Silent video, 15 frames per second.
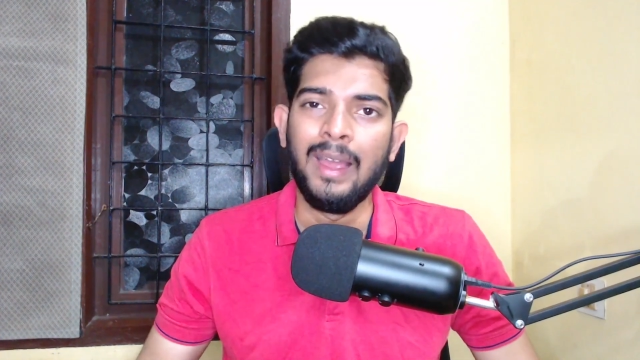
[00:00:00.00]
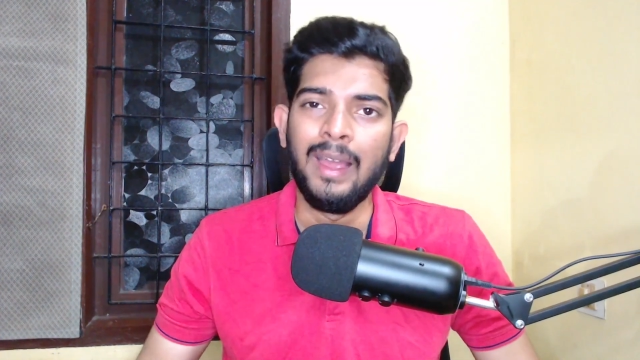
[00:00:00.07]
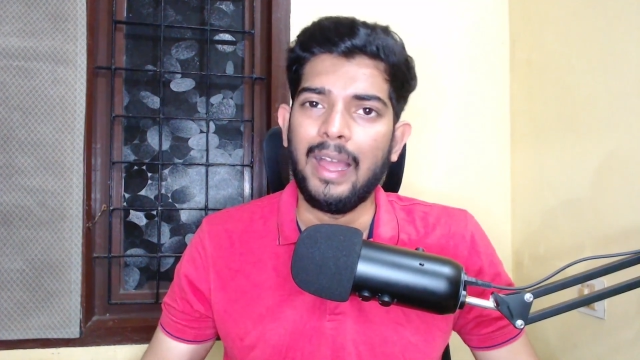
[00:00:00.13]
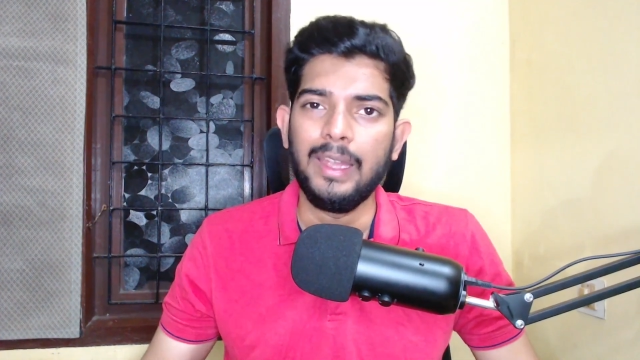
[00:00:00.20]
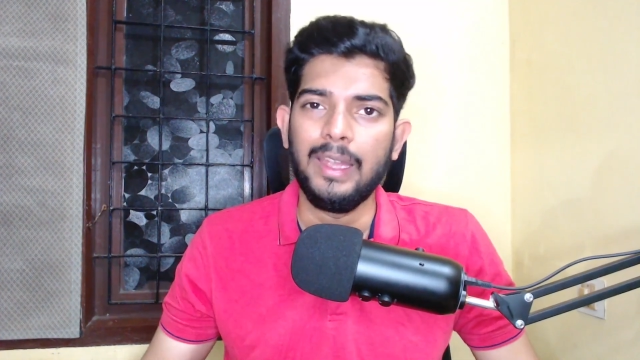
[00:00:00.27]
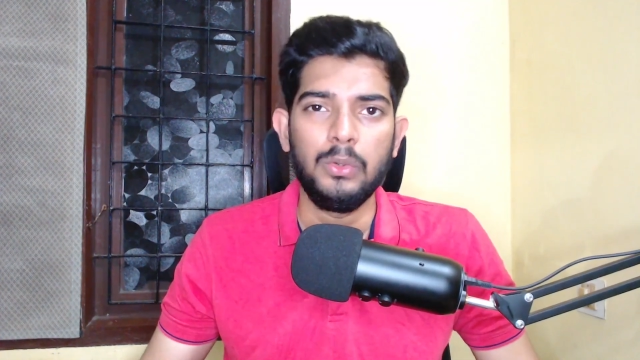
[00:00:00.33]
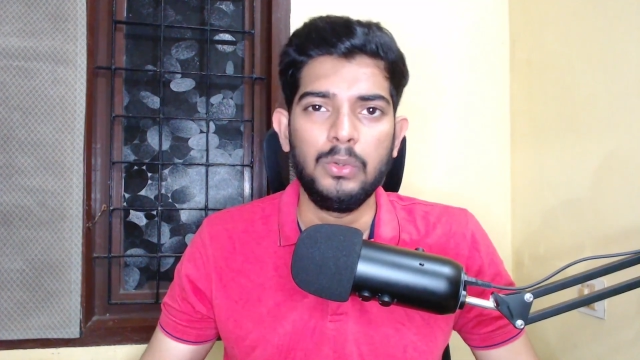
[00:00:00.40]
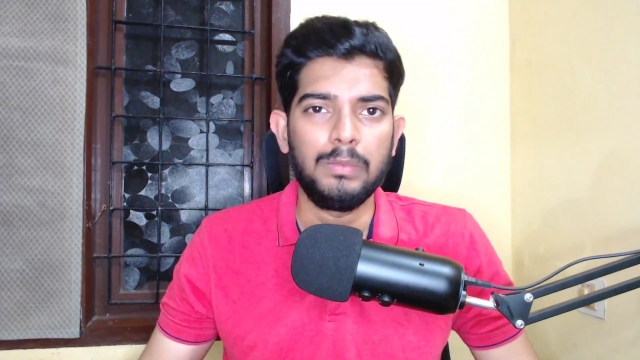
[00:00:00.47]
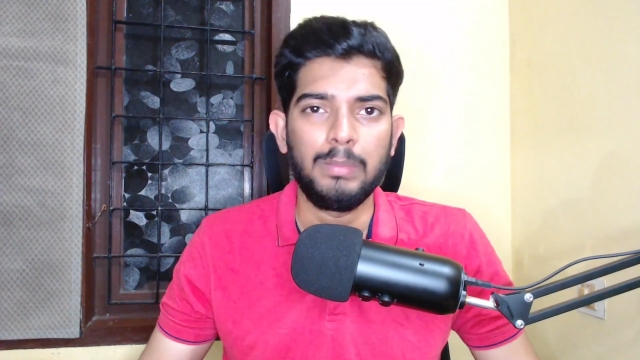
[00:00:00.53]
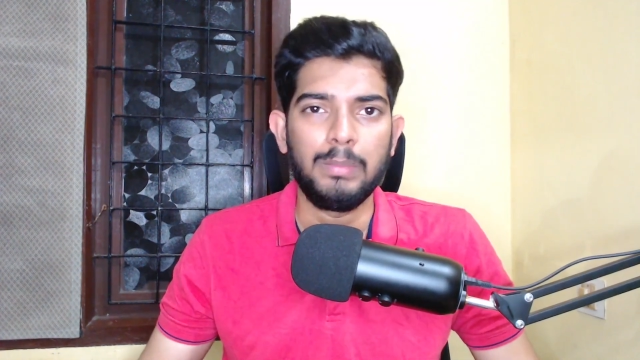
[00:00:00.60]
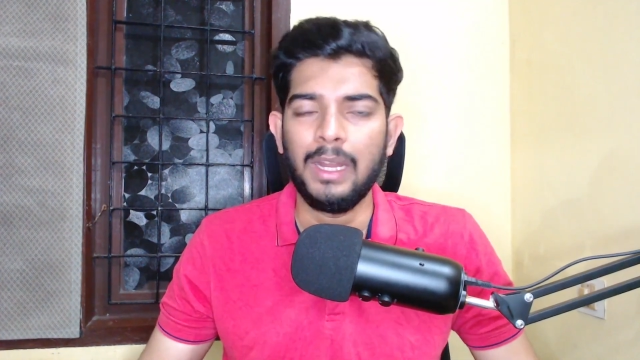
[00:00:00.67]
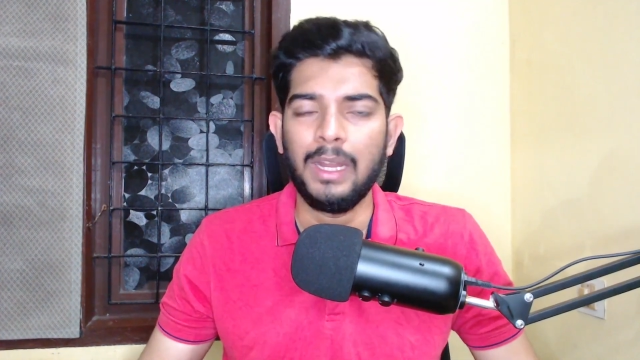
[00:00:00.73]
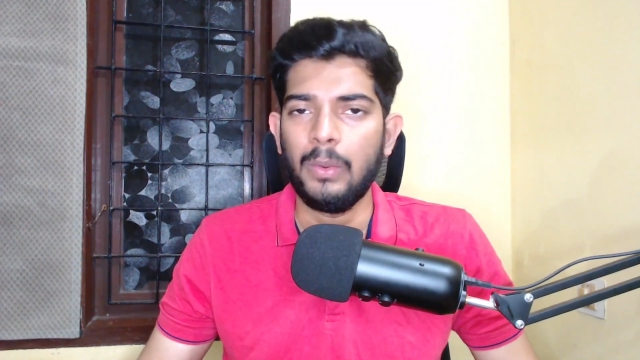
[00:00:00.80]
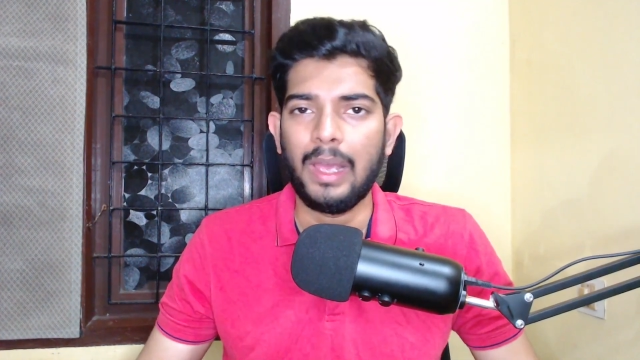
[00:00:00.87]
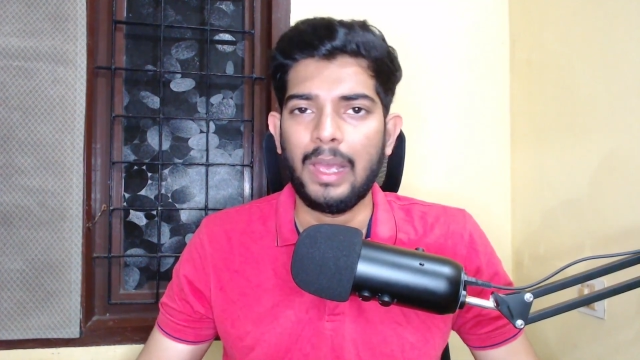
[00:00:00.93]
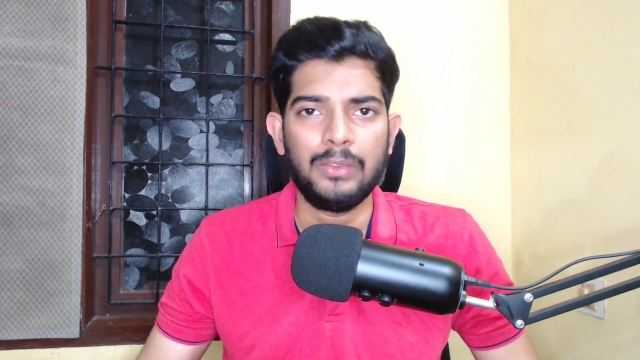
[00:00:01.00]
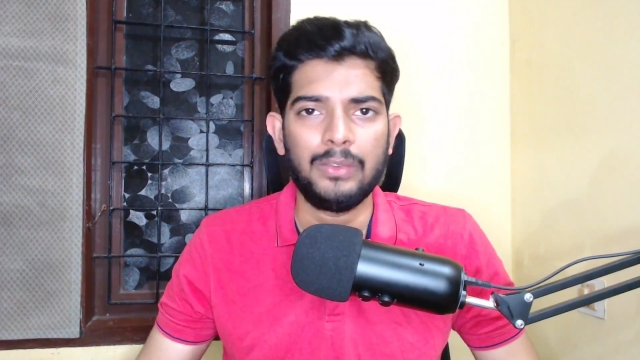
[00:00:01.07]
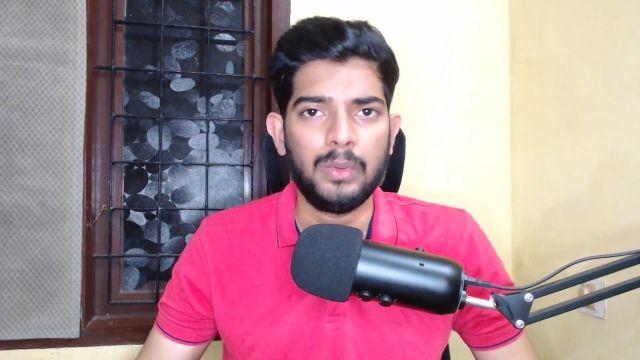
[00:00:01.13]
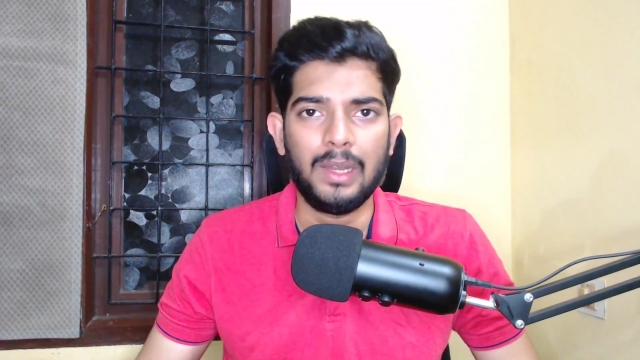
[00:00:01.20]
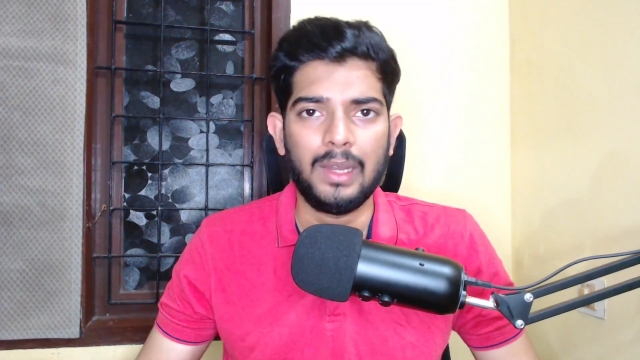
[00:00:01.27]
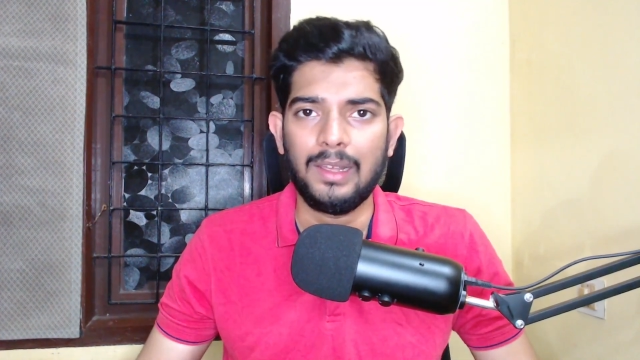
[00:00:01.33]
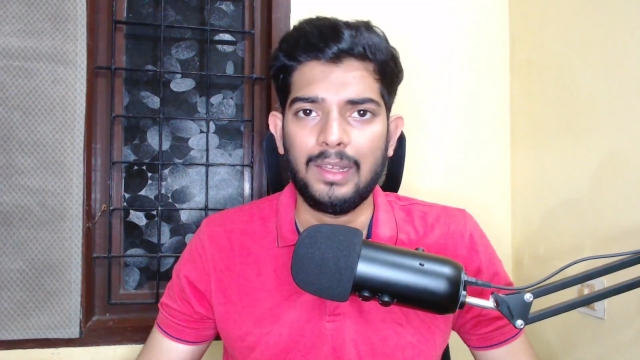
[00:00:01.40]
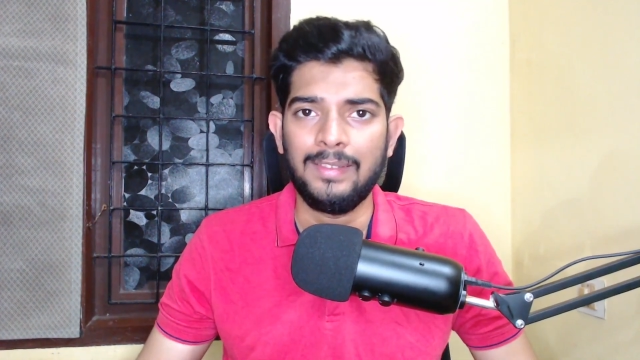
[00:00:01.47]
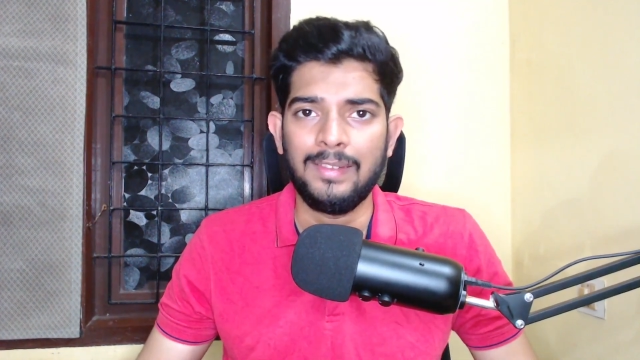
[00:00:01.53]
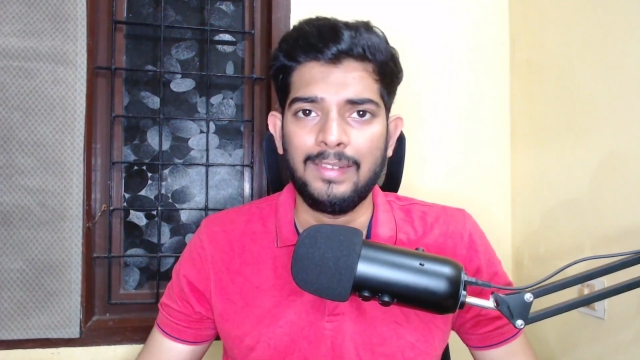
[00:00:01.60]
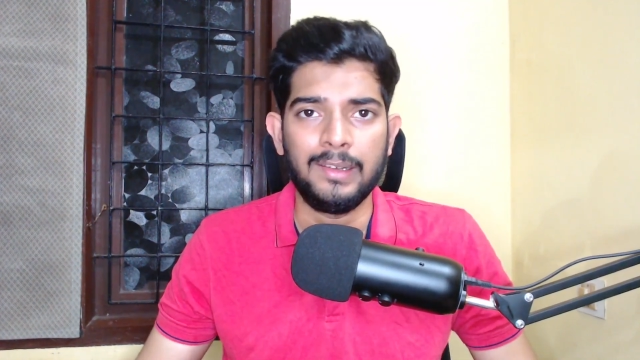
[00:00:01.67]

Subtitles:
I use Brave as well as